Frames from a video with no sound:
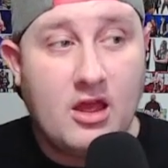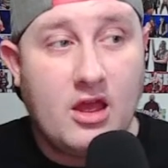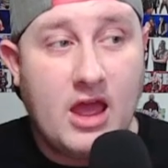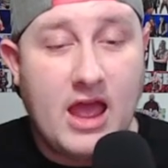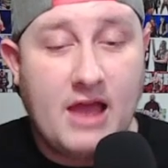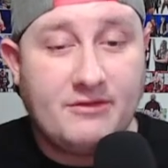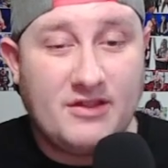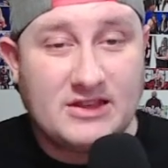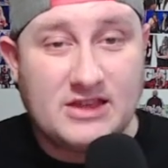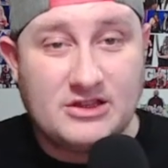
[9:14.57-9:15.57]
After
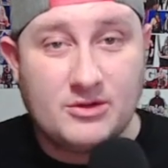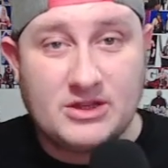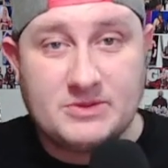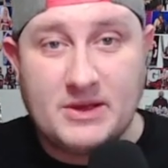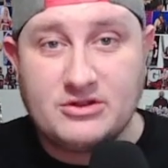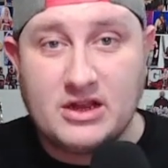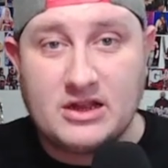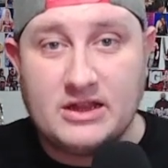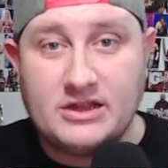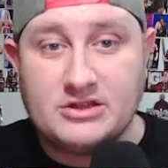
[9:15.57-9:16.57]
this, I do expect Dragon
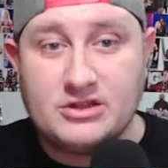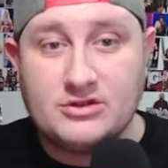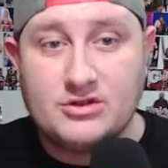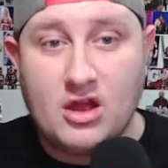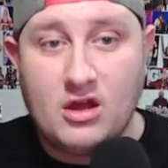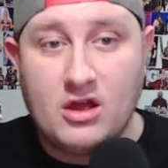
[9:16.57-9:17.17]
Lee to start